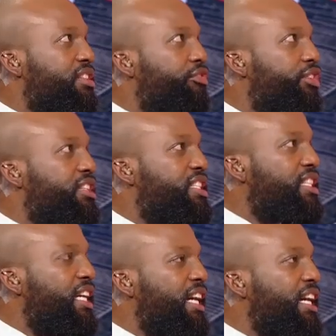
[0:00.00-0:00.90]
the
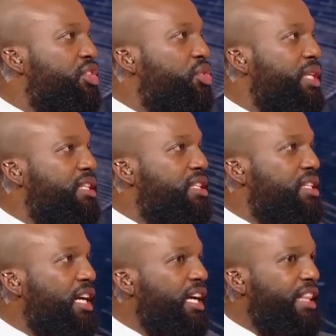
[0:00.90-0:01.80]
first
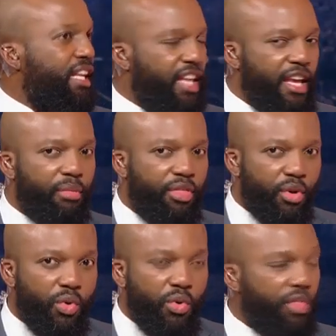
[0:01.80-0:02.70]
tweet that came
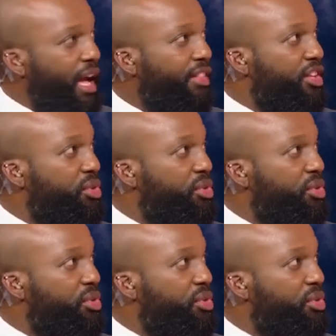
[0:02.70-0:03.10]
through. There are other